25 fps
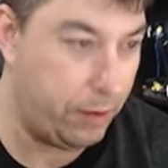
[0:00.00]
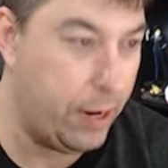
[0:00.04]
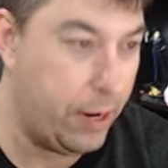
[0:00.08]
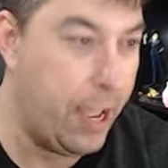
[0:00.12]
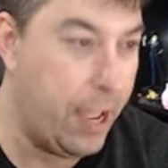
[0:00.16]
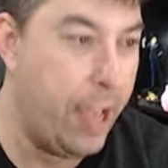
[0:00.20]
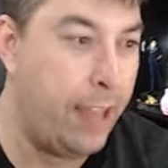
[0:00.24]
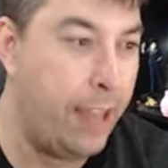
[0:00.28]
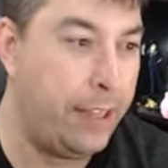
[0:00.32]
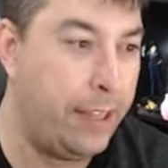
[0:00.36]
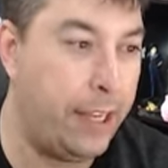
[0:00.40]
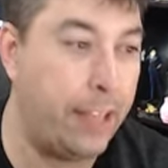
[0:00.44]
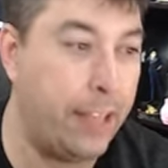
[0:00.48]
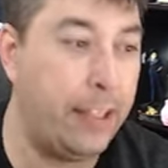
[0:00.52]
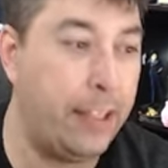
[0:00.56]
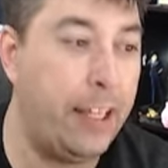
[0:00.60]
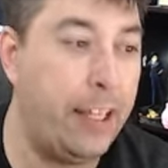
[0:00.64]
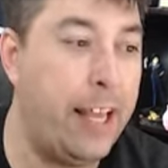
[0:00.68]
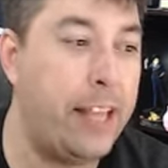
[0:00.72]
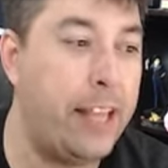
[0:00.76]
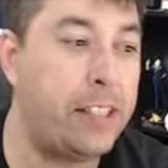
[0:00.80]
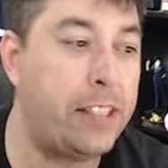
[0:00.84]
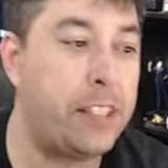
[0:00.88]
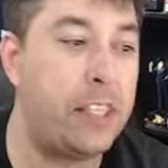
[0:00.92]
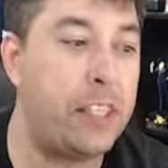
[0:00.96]
Nonetheless,
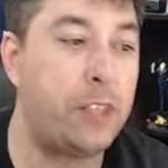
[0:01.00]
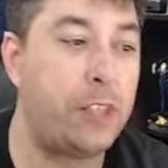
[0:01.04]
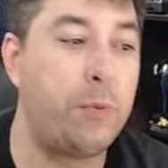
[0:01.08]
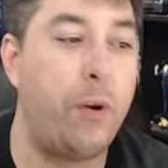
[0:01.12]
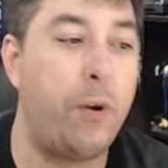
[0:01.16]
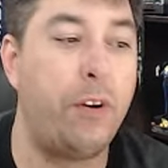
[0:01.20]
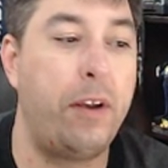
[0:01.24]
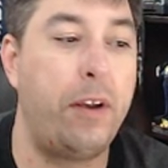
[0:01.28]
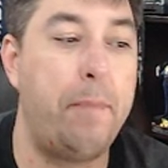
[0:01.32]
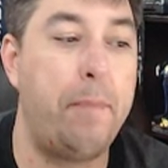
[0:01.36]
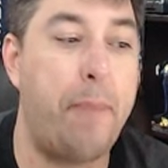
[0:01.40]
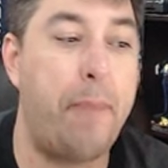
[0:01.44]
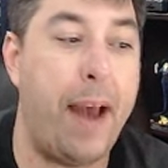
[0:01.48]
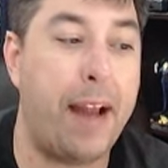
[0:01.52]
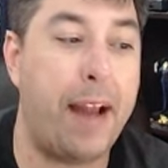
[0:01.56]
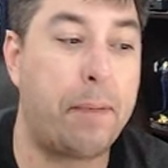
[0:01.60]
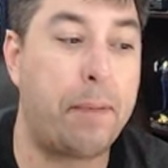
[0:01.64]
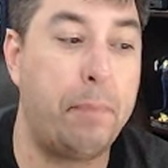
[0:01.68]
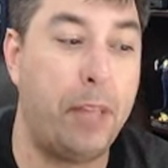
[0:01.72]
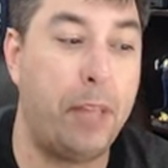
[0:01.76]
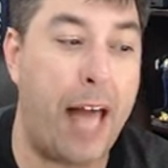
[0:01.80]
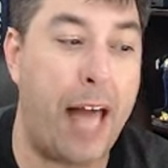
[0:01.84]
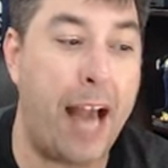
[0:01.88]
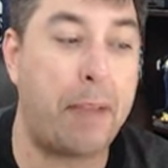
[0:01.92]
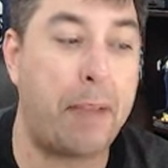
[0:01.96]
this won't impact
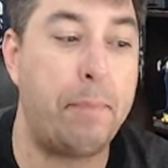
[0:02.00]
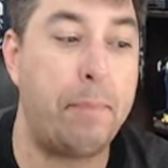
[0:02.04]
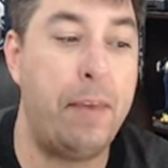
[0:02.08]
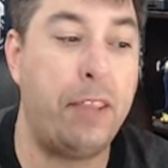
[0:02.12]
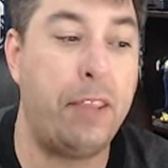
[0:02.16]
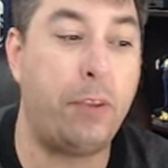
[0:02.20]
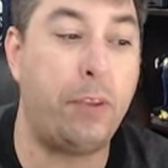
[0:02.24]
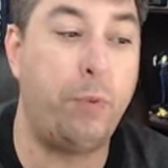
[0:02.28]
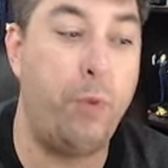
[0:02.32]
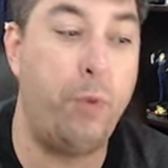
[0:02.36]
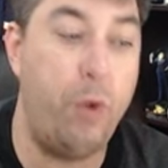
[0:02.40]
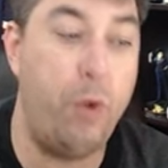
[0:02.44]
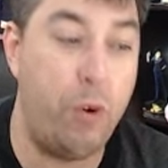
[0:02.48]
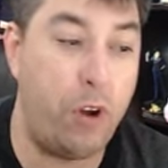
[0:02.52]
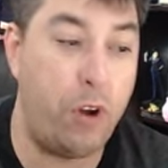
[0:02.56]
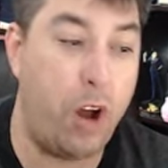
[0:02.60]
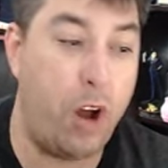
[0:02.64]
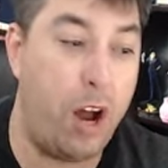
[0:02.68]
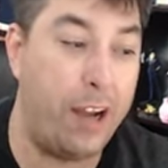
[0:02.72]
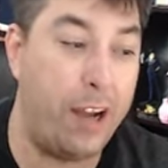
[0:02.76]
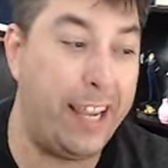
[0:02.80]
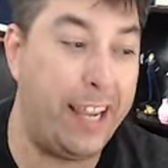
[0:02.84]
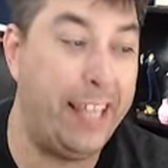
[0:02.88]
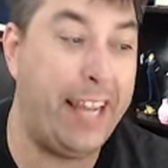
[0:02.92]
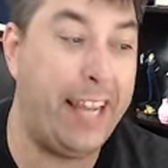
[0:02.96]
Black Myth Wukong
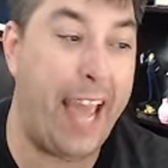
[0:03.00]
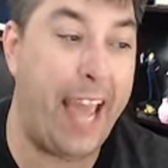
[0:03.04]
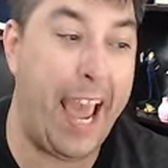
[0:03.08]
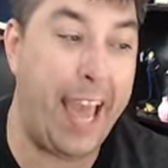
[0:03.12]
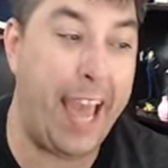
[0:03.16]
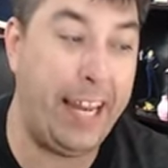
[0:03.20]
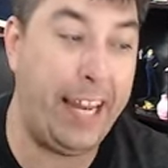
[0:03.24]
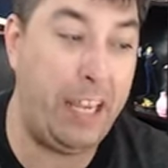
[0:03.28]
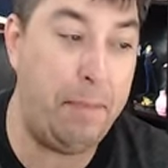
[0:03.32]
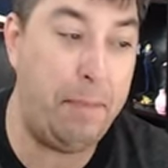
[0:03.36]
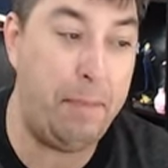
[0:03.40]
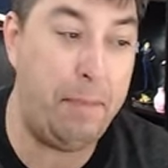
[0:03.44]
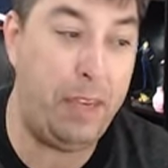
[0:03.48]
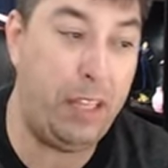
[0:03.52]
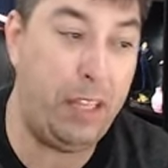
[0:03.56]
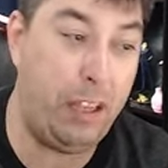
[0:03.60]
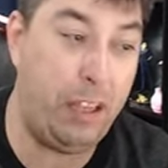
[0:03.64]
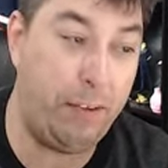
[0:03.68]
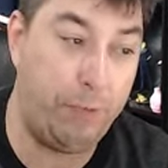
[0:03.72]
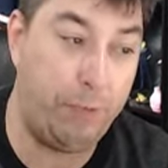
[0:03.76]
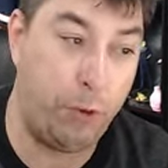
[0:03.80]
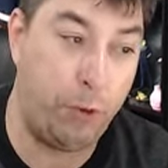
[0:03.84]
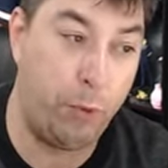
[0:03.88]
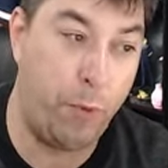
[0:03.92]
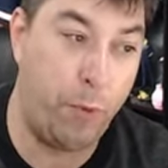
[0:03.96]
in any meaningful
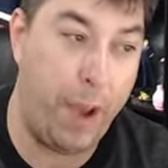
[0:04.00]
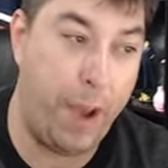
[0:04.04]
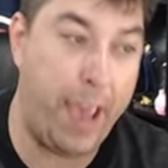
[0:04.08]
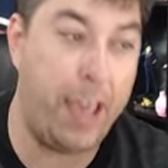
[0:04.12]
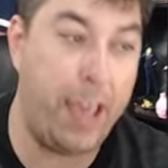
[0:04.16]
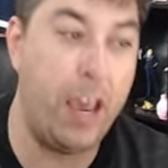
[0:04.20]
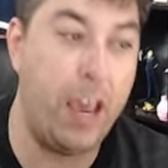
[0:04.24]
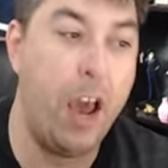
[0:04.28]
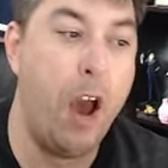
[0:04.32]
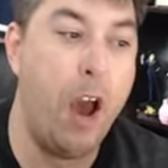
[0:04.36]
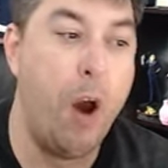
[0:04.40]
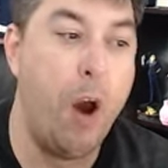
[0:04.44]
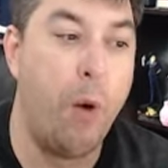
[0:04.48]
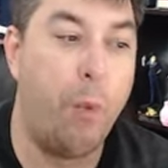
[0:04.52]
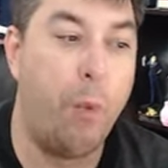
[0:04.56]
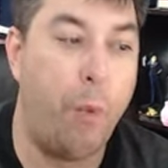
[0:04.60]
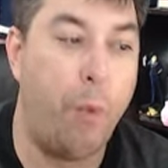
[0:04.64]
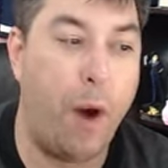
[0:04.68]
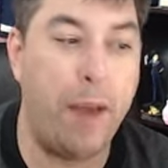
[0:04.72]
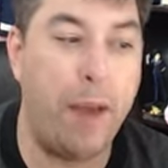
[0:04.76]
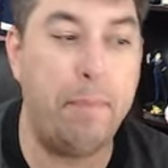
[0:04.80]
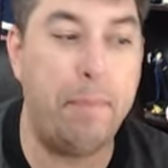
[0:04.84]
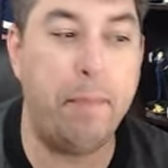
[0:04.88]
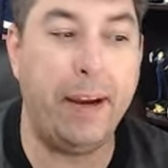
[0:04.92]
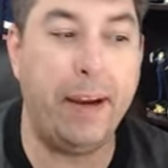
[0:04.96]
way. One
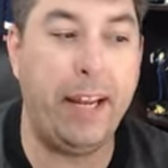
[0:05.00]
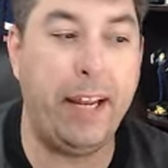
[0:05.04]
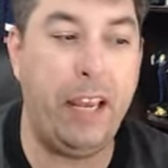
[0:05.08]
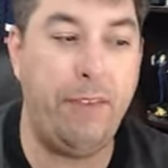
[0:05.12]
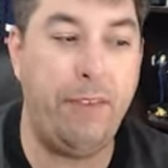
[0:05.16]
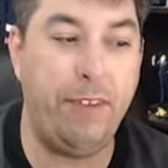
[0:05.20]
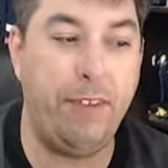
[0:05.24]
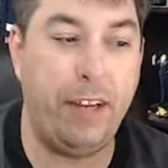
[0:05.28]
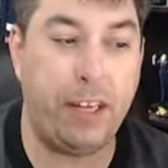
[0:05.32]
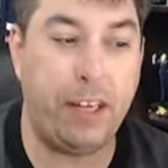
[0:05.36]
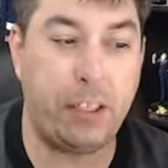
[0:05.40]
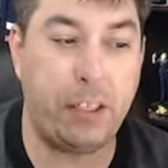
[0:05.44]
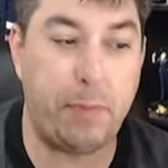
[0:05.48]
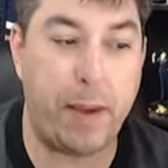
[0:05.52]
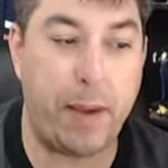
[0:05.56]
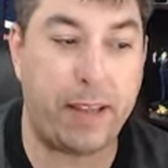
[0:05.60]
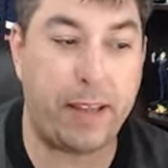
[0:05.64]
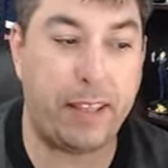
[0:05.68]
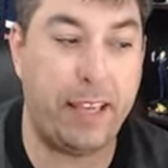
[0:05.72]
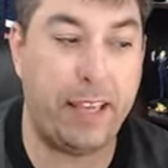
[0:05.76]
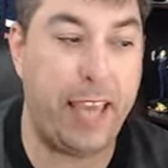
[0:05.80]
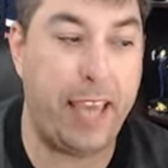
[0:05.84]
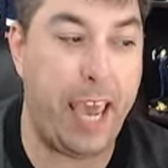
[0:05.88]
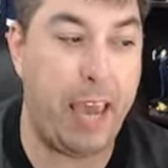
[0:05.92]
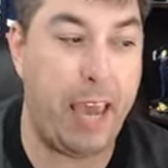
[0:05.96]
might even expect the
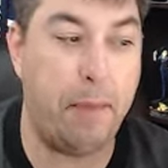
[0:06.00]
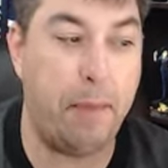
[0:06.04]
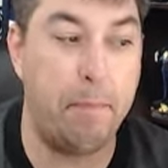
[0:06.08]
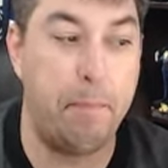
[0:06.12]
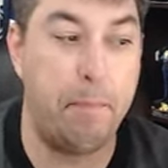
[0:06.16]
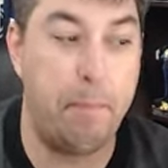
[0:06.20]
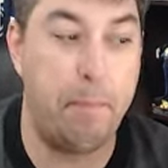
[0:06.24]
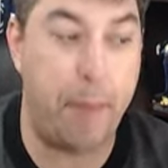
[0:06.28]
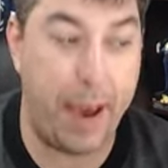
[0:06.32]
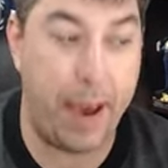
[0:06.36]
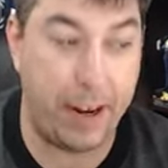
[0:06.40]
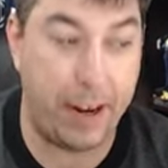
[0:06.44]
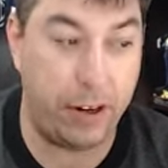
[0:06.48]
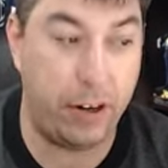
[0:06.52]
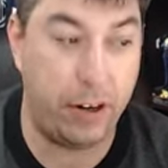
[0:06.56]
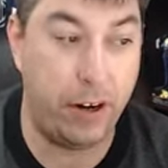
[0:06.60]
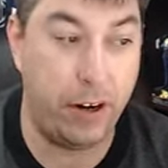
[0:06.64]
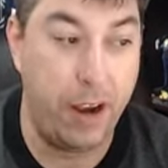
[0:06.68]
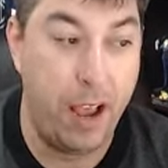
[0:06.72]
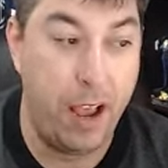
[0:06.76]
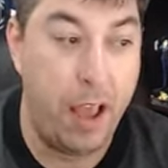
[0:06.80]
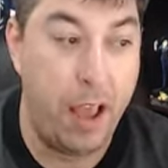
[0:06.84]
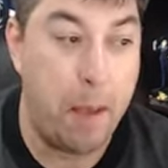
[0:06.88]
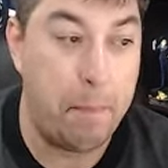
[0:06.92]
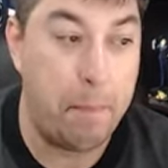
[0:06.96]
game better
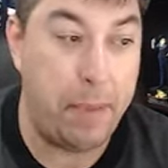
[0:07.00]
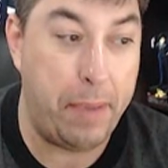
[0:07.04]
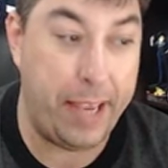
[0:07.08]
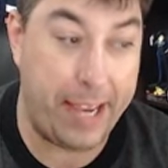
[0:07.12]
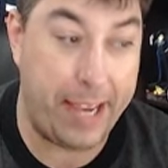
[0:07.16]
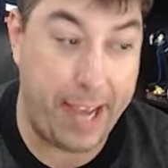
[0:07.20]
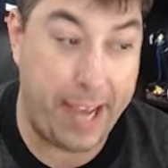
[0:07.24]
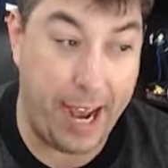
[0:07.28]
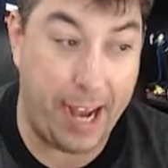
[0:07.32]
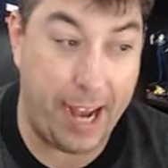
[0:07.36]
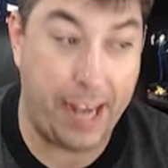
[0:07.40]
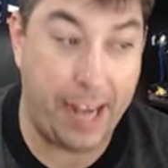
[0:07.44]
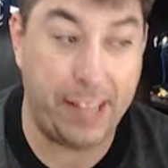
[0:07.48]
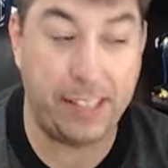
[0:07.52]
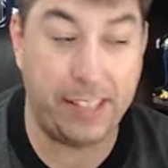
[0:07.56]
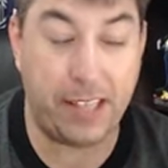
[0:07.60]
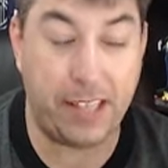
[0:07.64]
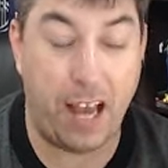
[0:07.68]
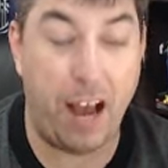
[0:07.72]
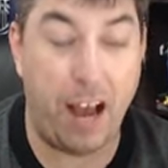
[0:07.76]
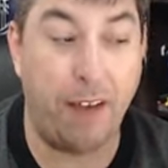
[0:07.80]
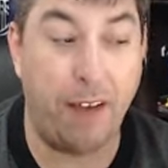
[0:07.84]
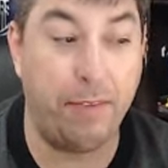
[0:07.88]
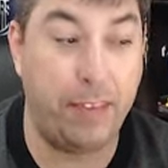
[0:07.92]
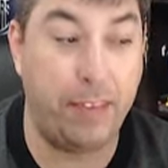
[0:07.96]
because
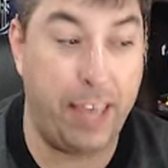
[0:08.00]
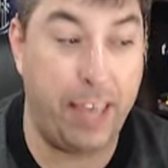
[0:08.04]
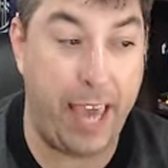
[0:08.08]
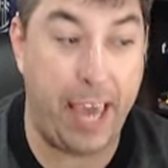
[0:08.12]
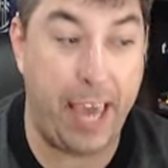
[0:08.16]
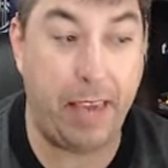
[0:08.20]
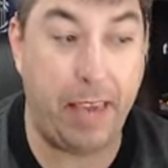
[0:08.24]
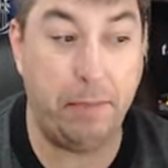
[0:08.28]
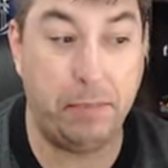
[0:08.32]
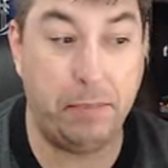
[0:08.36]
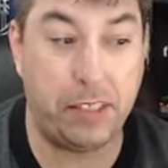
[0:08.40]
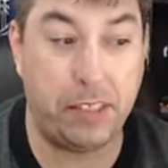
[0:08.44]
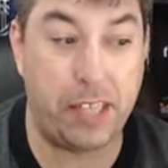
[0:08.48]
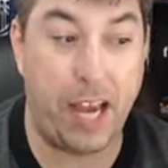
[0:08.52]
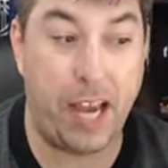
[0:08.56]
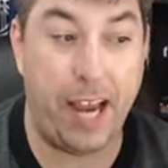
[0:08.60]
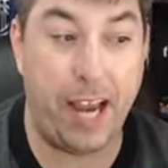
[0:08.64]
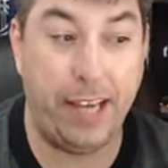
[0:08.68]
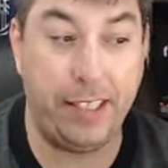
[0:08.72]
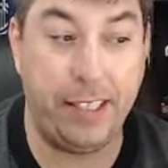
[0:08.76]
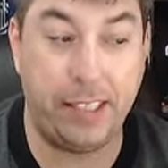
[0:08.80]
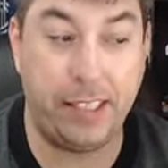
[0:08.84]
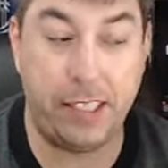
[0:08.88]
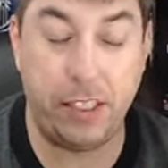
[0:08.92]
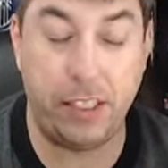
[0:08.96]
of Game
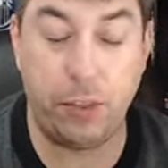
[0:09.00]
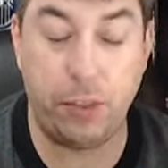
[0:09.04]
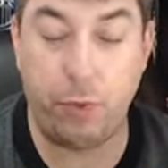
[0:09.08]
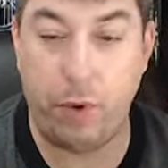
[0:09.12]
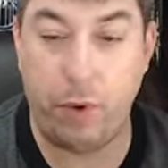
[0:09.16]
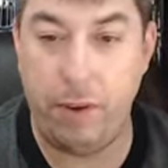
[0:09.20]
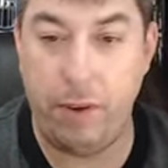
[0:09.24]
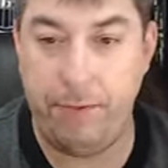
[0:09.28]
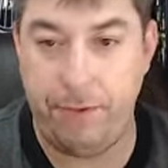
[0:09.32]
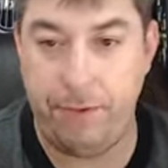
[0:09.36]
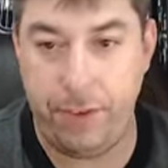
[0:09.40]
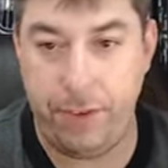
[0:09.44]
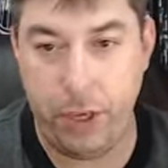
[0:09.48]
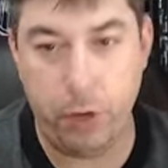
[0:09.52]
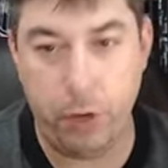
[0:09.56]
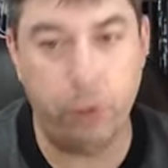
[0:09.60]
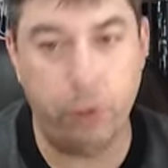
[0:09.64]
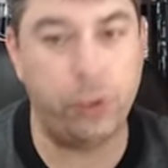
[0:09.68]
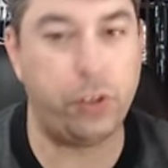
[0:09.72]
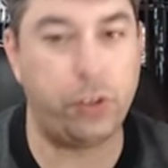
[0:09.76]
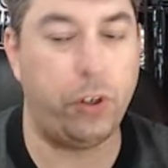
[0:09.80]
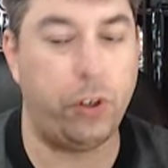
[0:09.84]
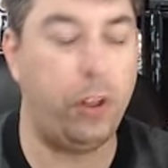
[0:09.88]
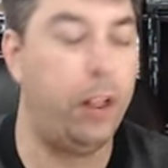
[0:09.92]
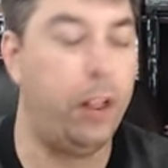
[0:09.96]
Science's
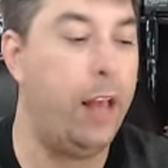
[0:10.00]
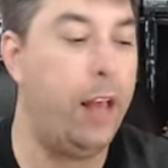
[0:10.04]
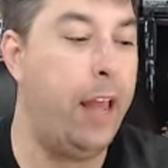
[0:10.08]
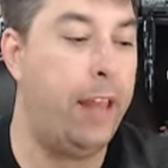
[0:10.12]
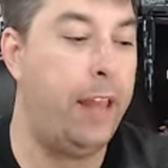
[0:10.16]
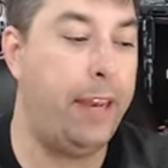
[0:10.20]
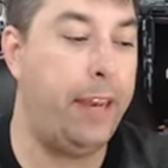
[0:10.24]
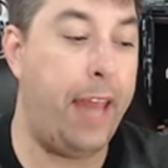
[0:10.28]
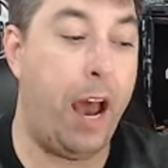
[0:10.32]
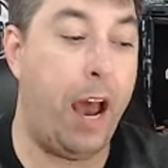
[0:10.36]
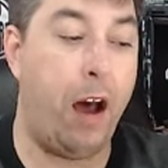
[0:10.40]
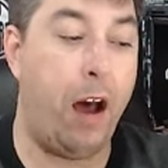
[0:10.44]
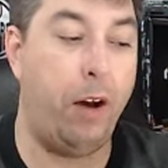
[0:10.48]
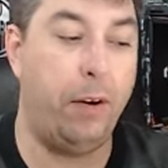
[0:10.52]
refusal. Now,